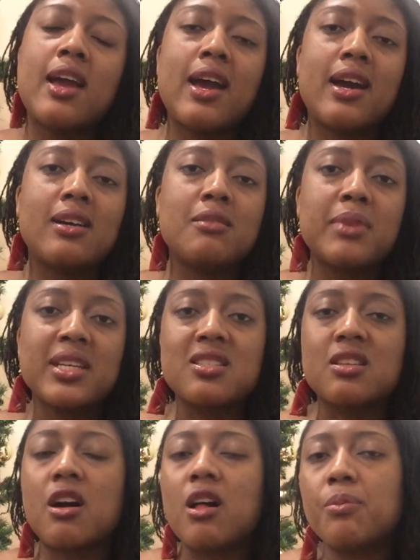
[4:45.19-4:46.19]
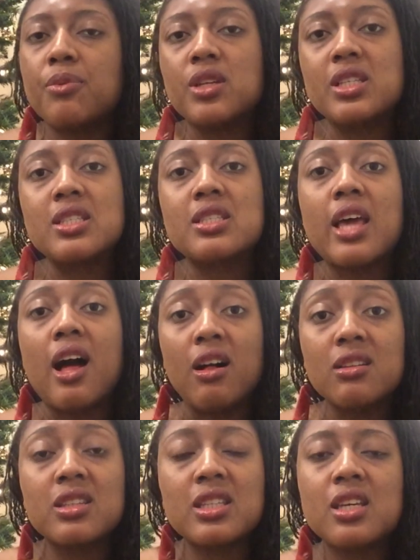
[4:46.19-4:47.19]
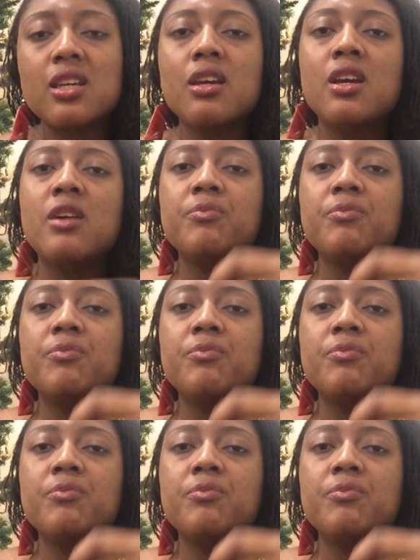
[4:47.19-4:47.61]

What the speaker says: and my scalp is healthy